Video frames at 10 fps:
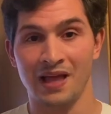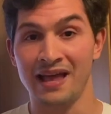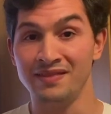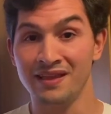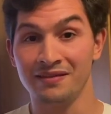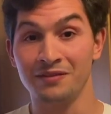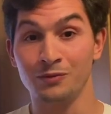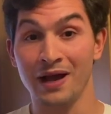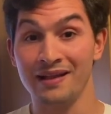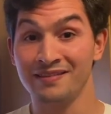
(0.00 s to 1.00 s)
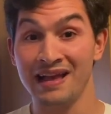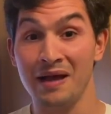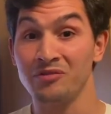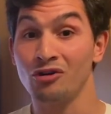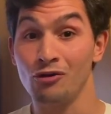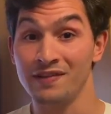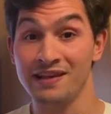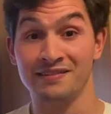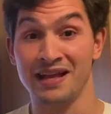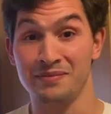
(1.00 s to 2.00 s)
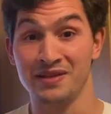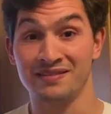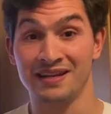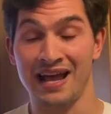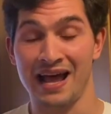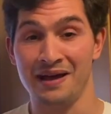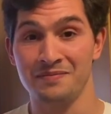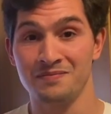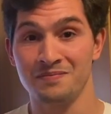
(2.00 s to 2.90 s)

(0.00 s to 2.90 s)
and this is where Sam throws his name into the hat.